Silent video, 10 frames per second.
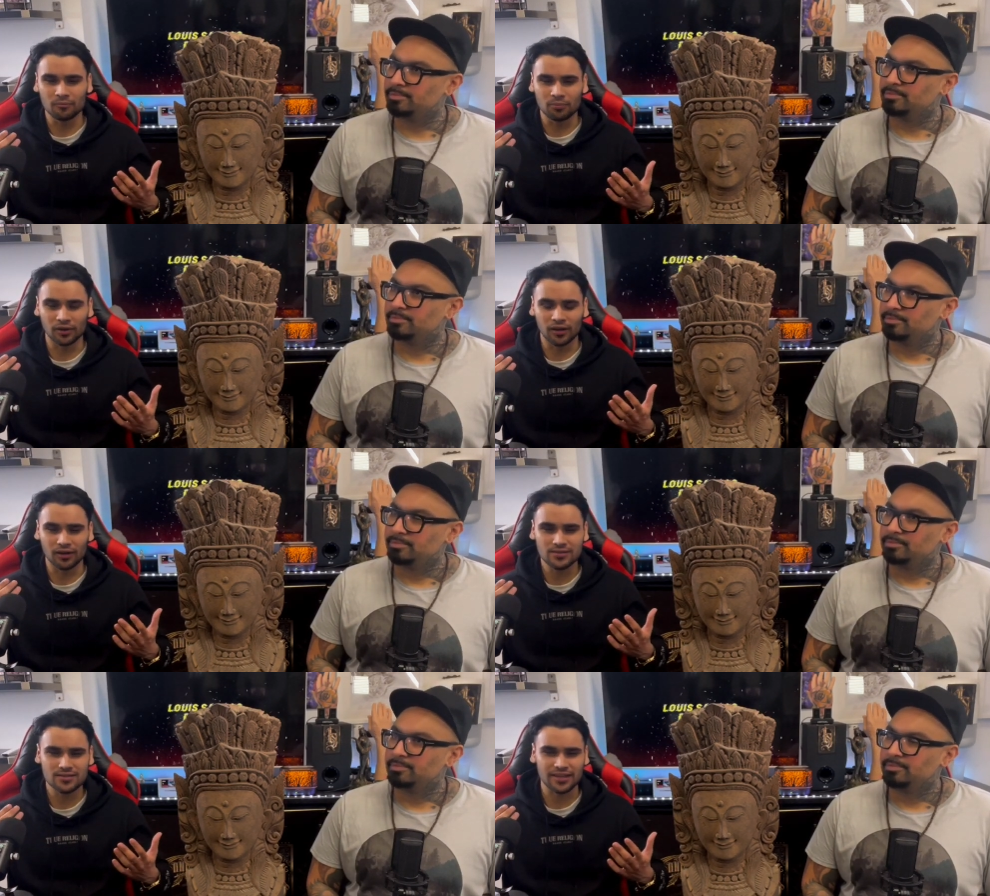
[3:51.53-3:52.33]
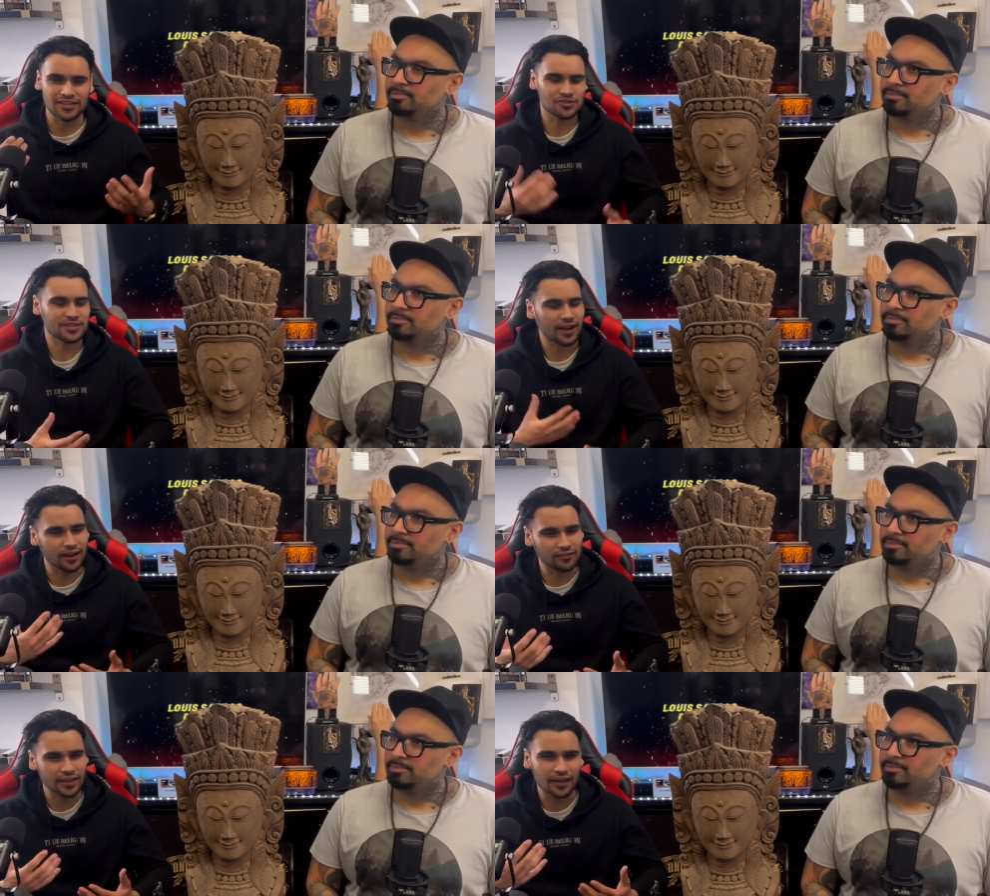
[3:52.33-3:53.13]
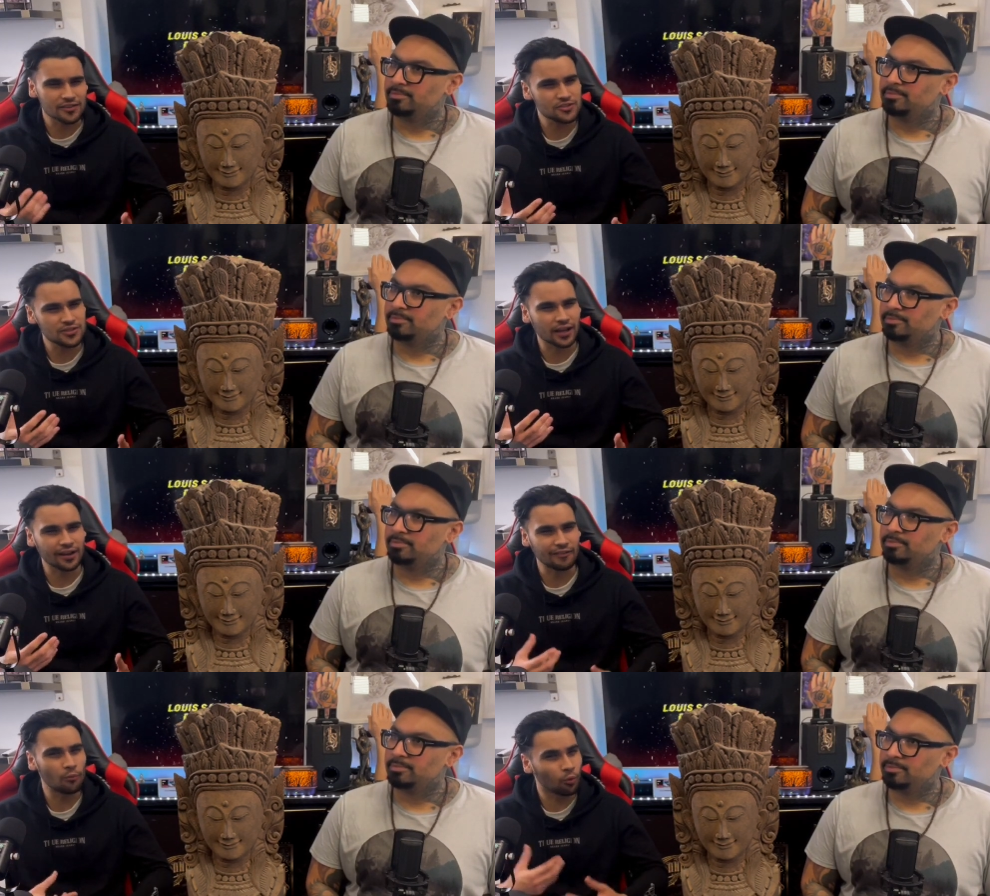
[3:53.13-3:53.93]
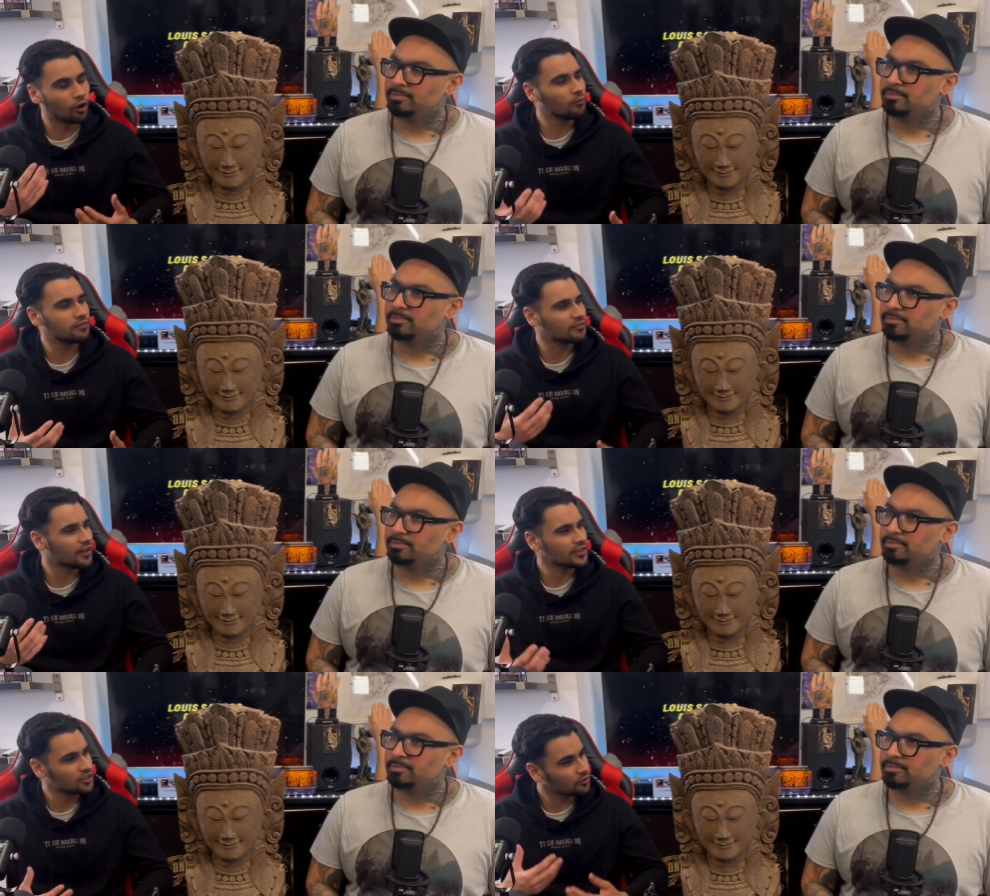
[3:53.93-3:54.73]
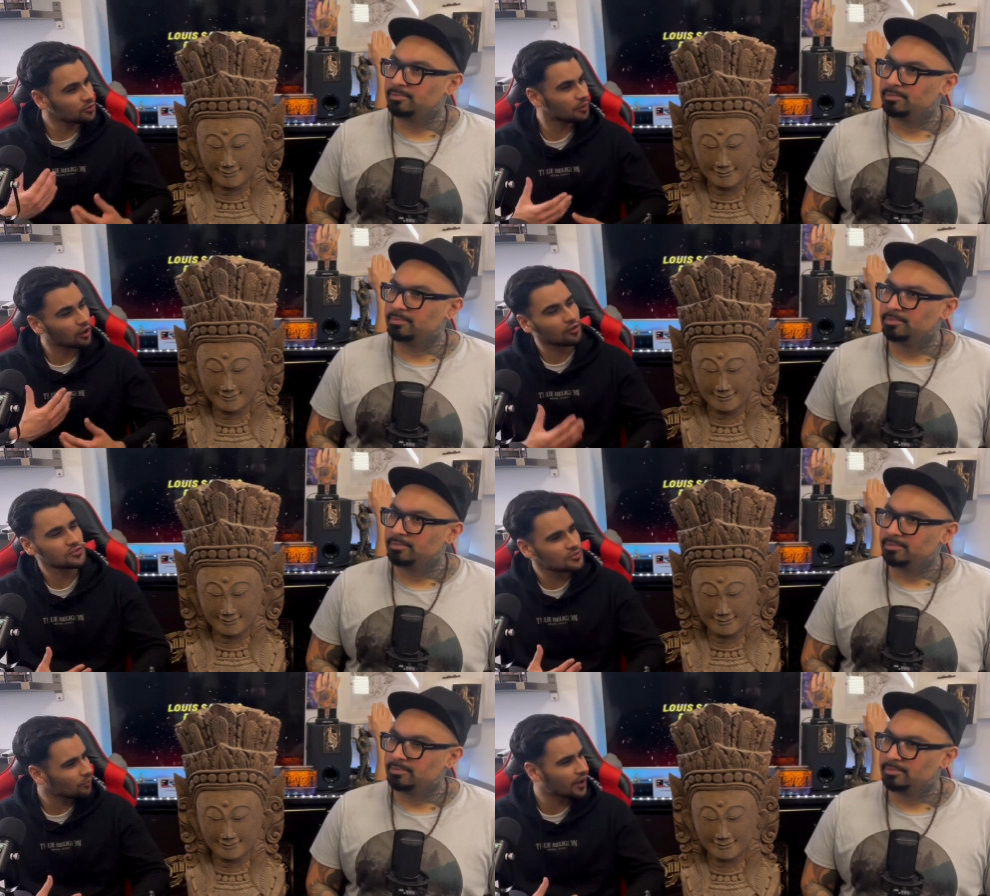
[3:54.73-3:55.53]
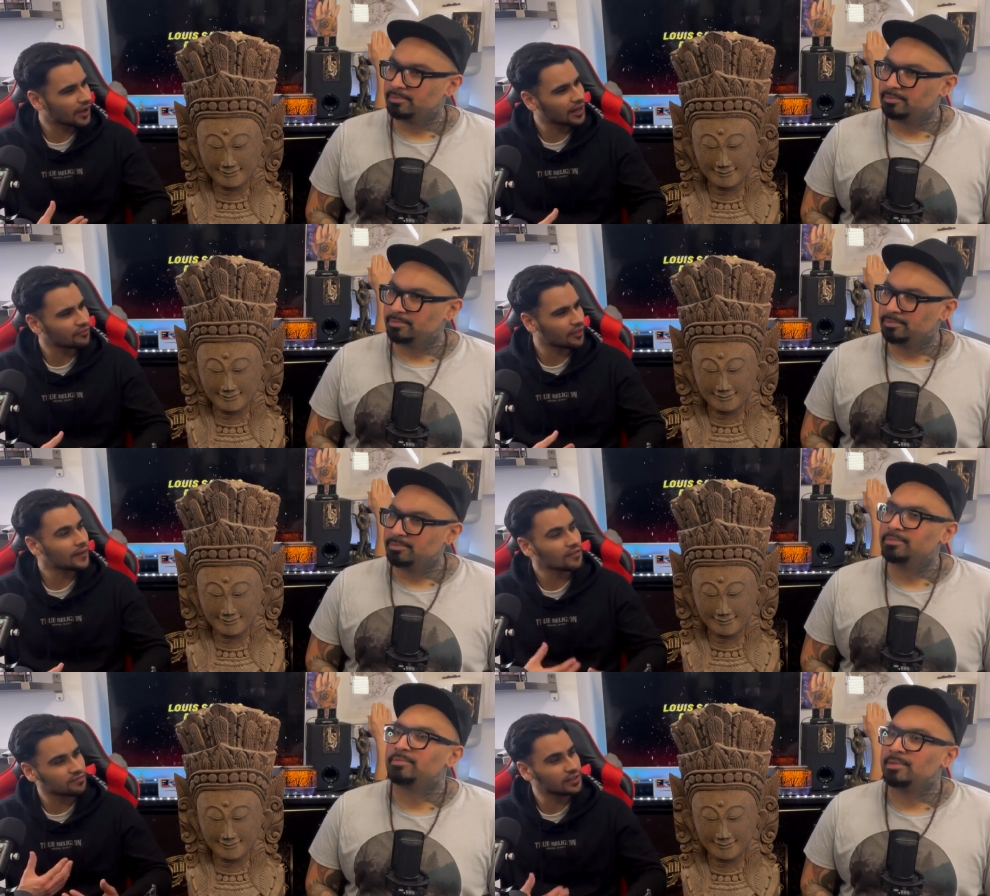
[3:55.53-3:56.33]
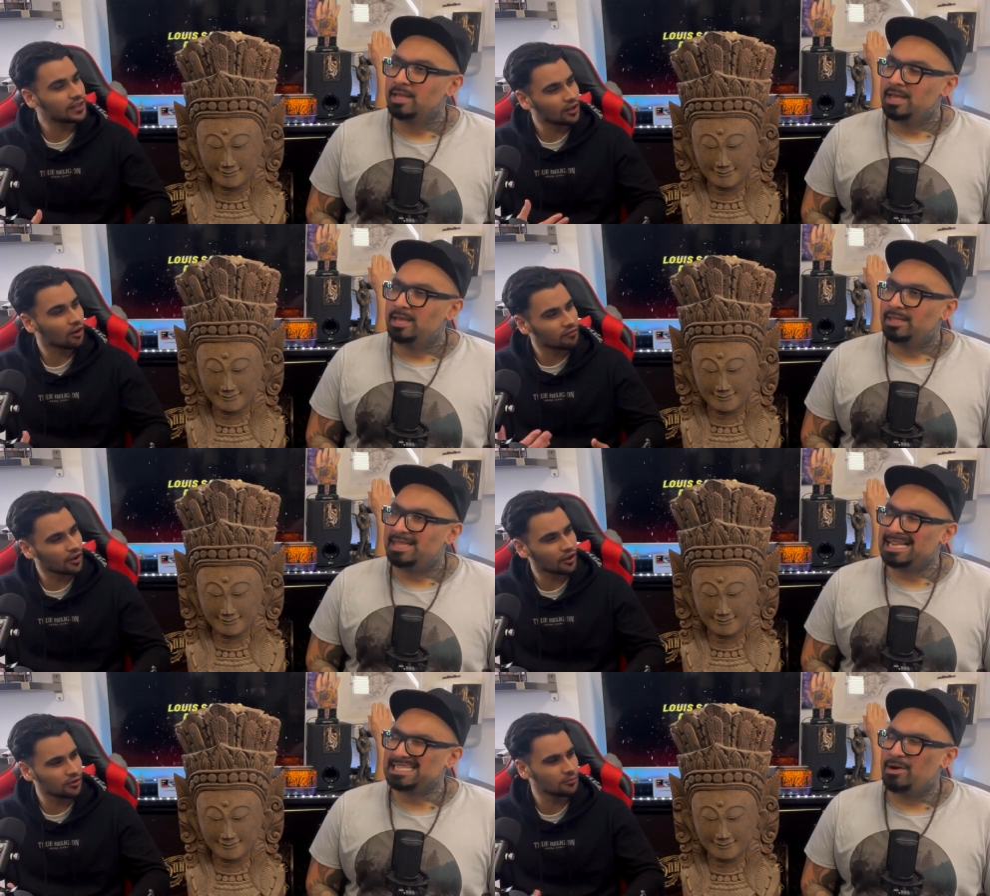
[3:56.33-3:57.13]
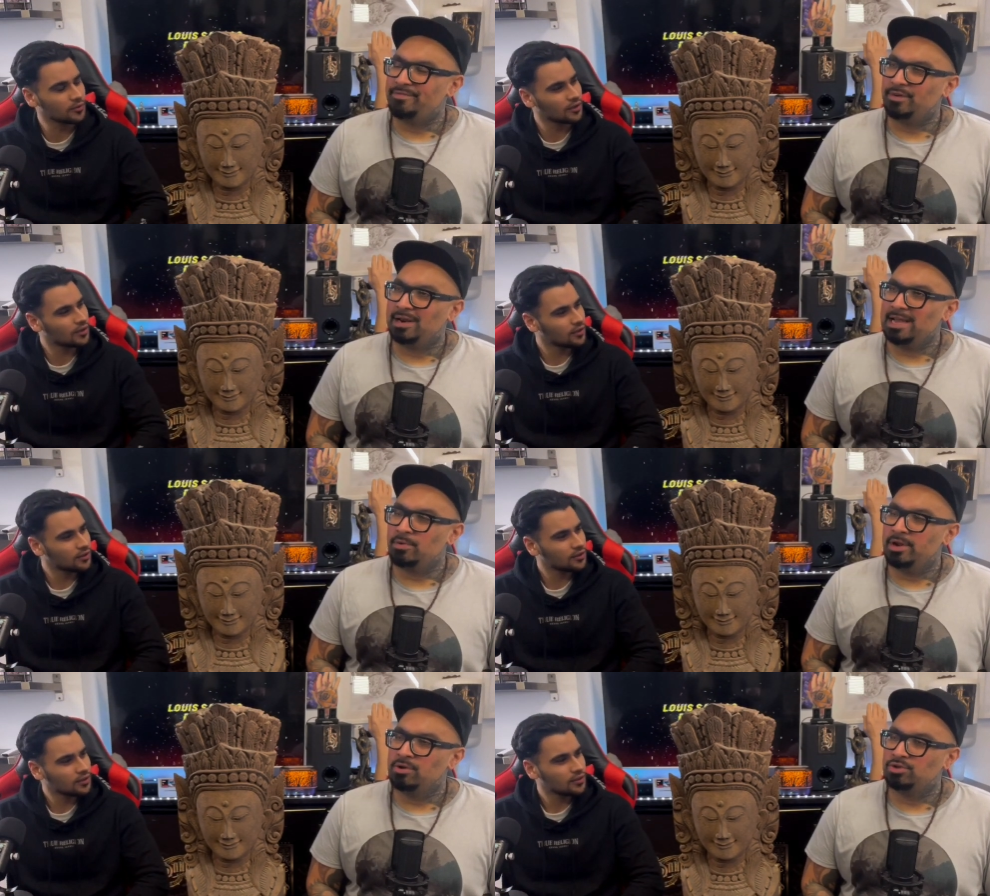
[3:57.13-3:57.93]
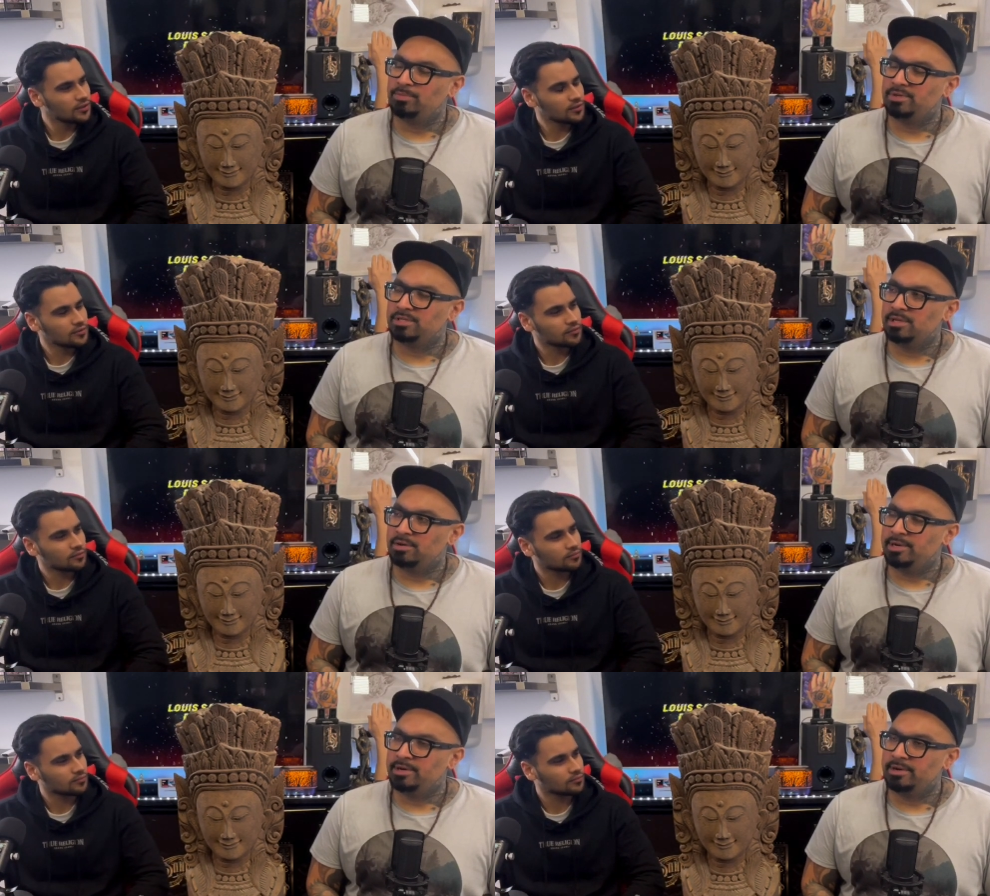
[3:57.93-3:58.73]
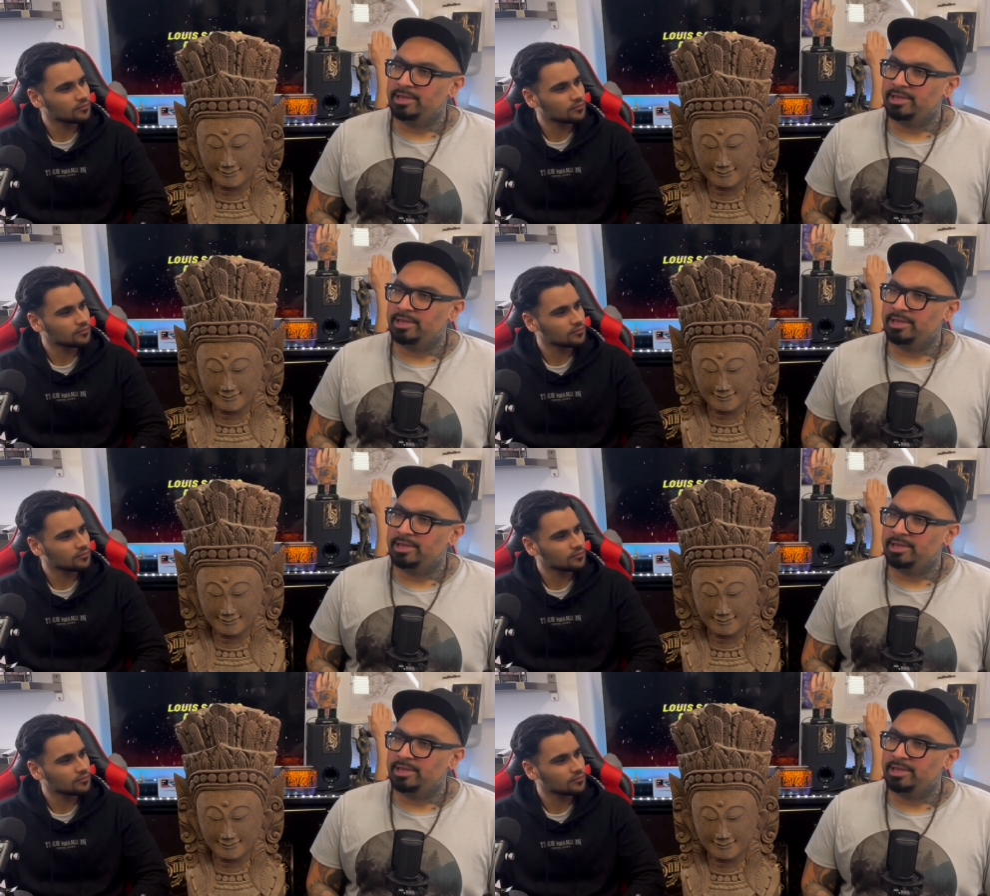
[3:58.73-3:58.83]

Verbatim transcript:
Speaker 1: but it's just that kind of yeah, it's just that kind of like warmth of like you know you belong somewhere, kind of that, that feeling of. That's home. how I
Speaker 2: feel like when I go to Brazil, you know,